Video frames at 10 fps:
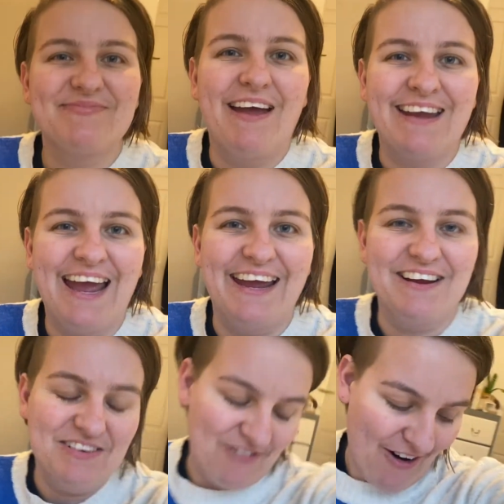Okay,
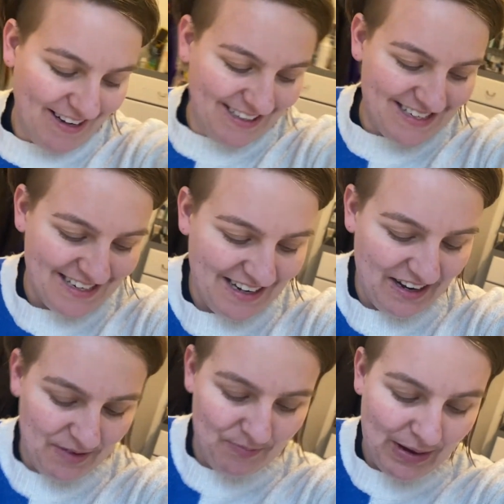right,
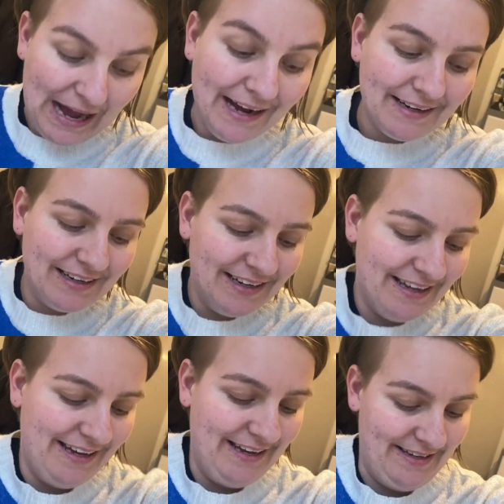I'm back.
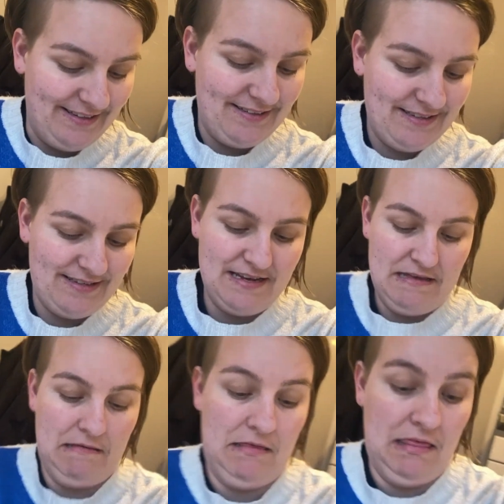It is,
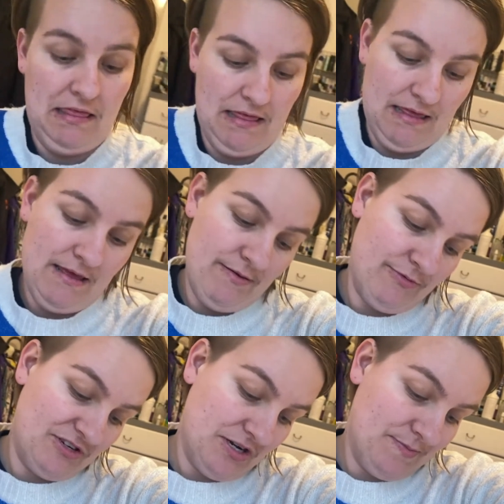
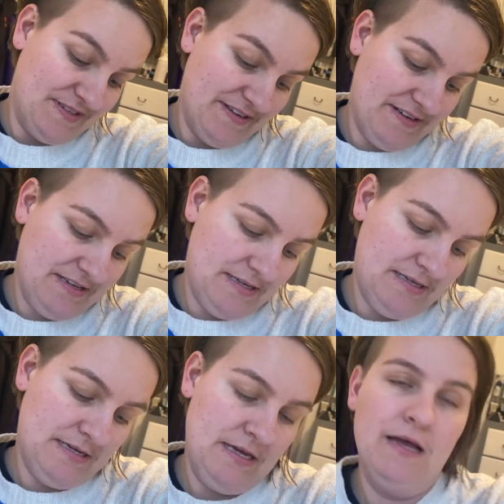what time is it?
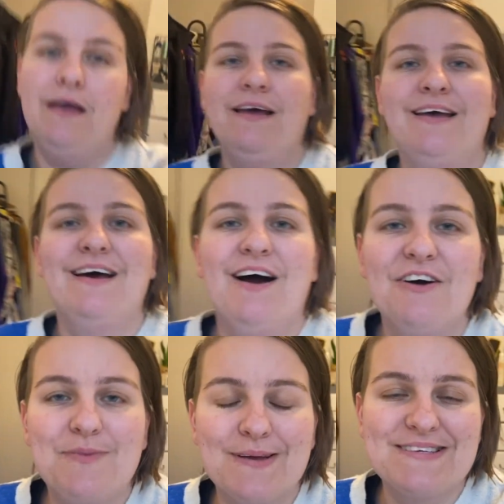
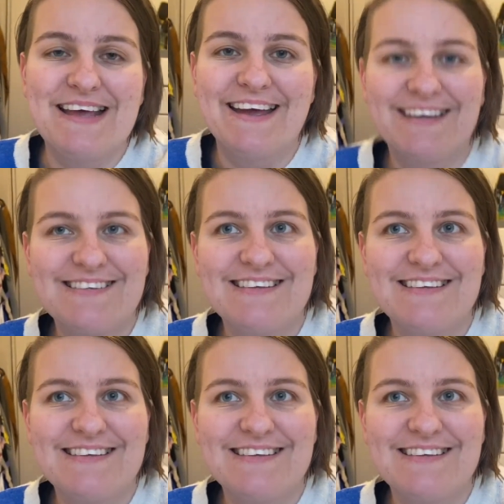6:30.